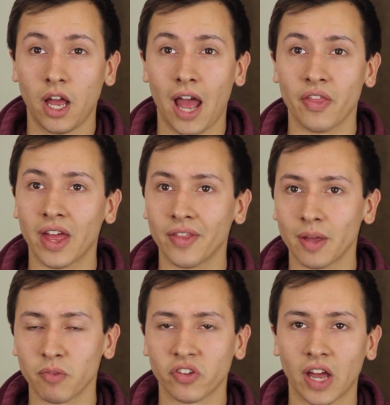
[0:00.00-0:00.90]
and then
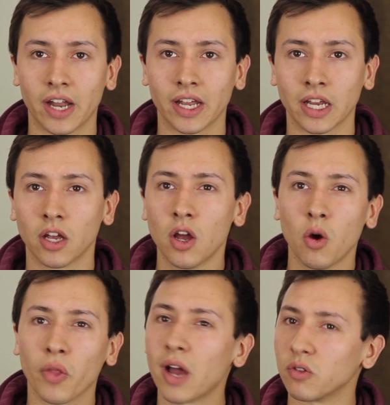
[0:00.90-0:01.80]
them deciding,
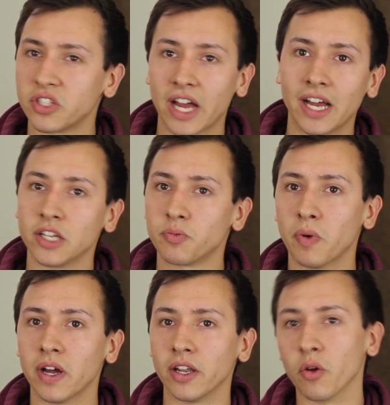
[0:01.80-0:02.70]
well, that was nice,
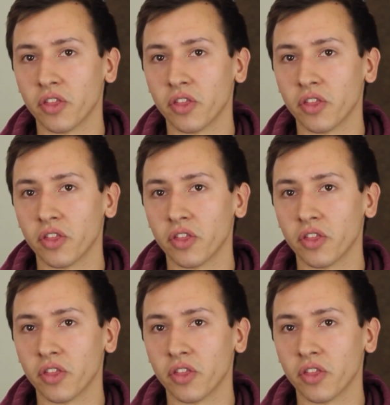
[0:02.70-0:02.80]
but no